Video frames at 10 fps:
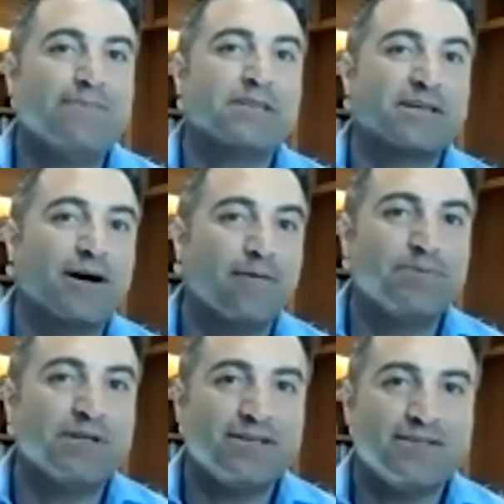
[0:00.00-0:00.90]
the
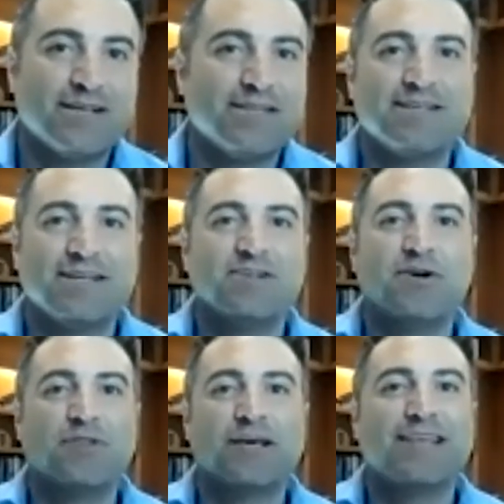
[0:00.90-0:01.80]
companies. I said,
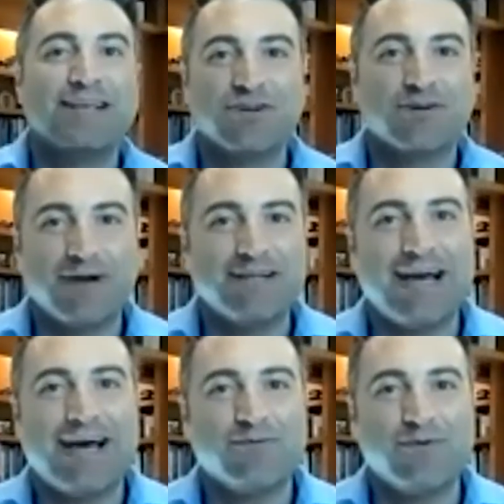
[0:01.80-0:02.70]
like they took my
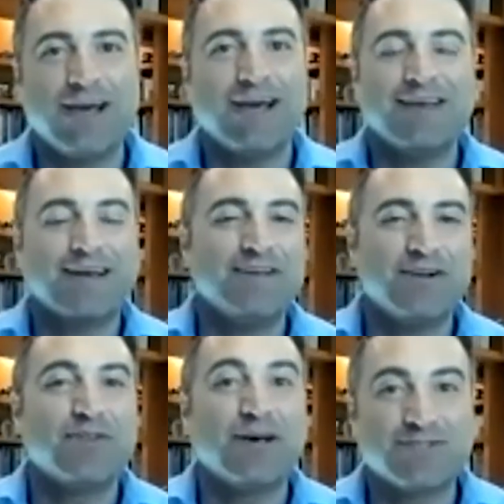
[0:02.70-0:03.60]
dad away,
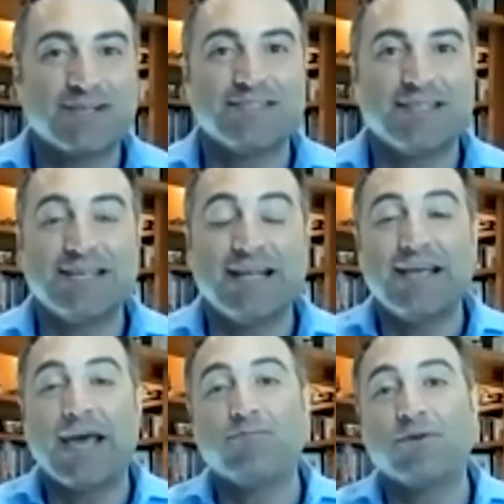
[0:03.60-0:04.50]
those kinds of things.
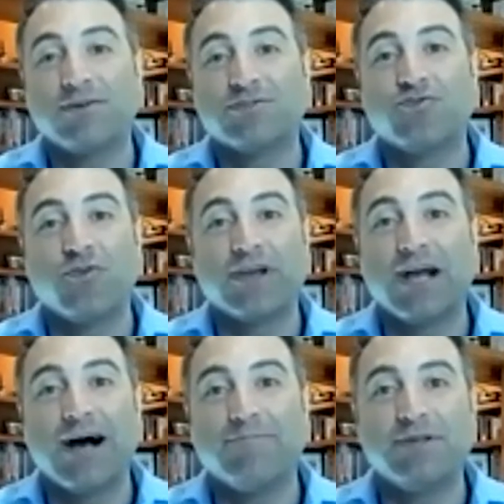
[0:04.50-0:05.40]
And when I was growing
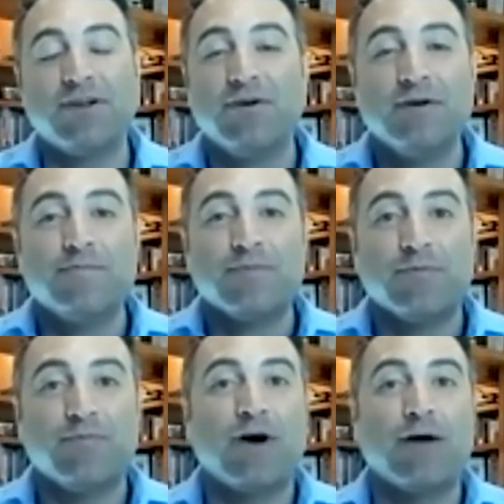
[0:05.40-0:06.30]
up,
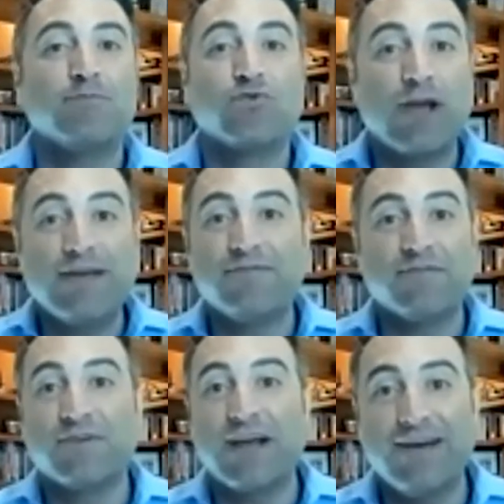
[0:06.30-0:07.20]
I'm grateful
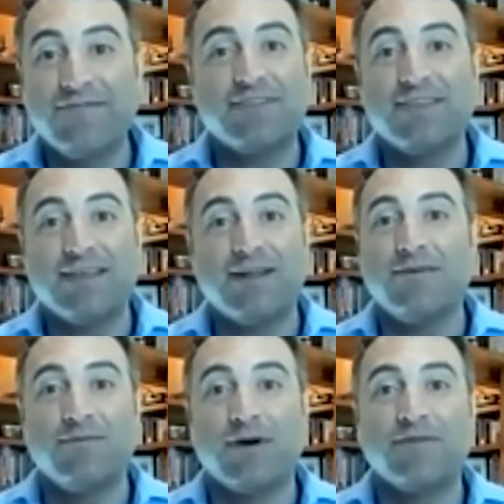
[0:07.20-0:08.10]
for everything that
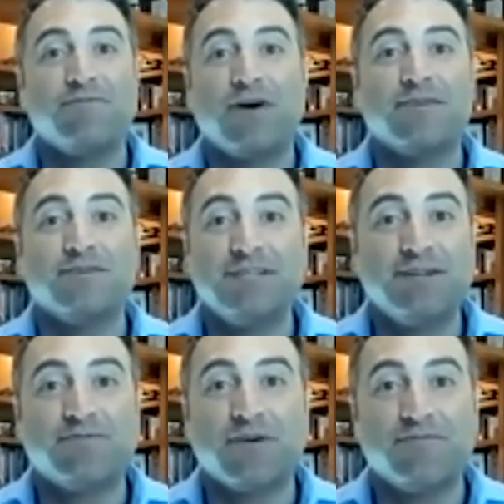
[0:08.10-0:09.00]
my father
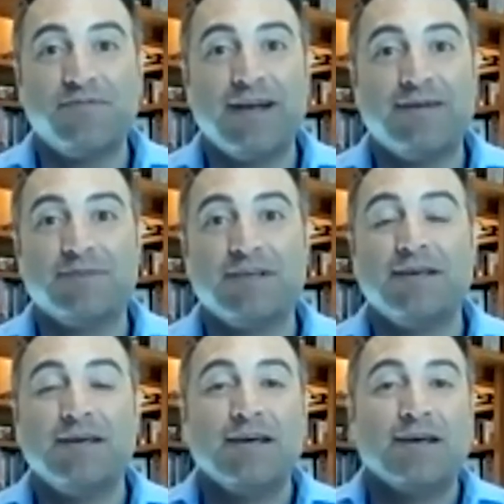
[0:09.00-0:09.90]
did for our family.
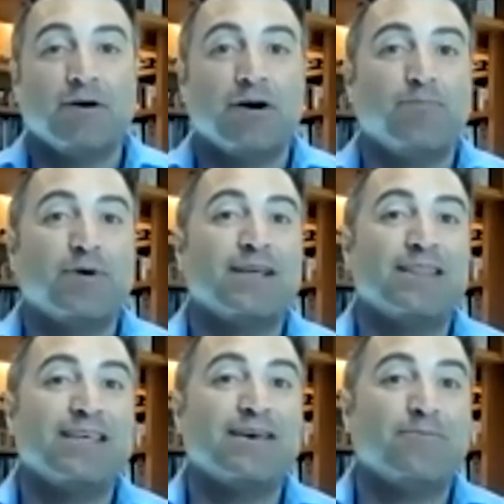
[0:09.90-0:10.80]

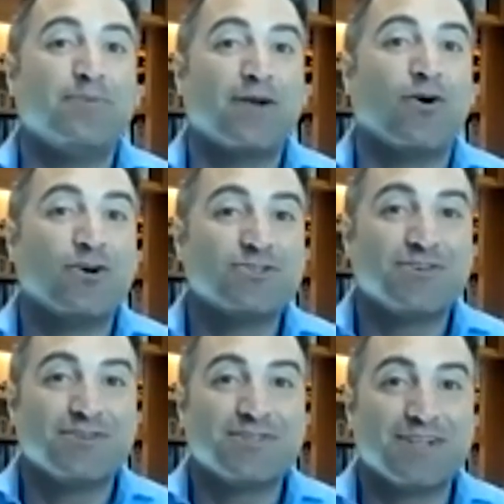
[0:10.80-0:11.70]
But also
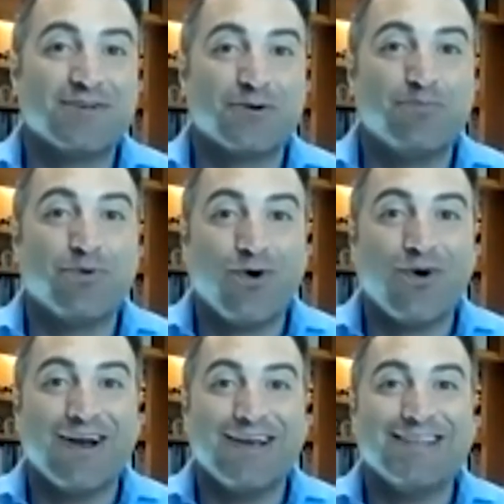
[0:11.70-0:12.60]
there's the little
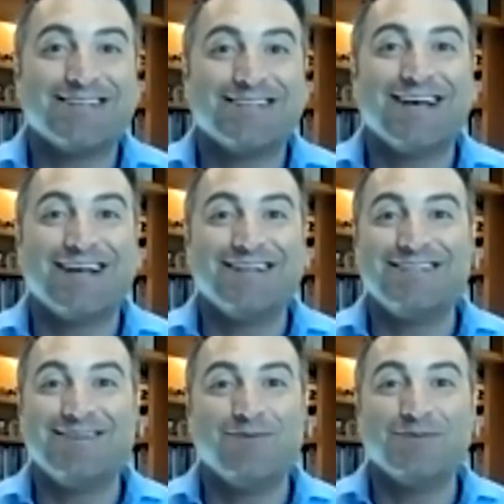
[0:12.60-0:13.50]
boy that said,
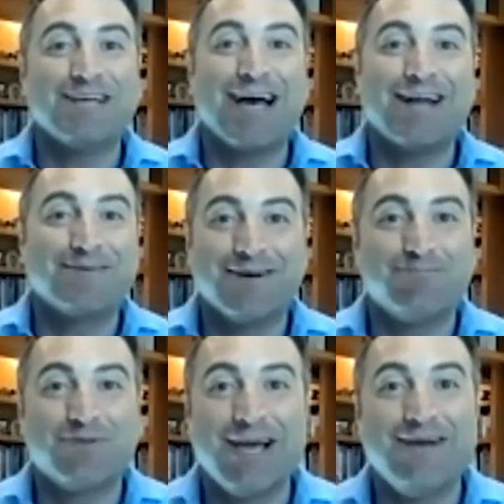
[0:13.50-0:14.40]
Dad, come
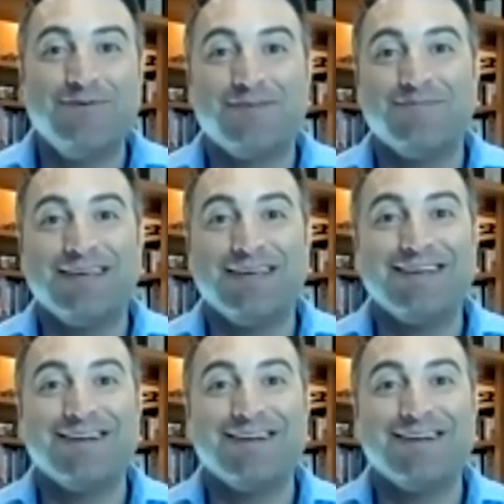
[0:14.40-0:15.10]
play with me, and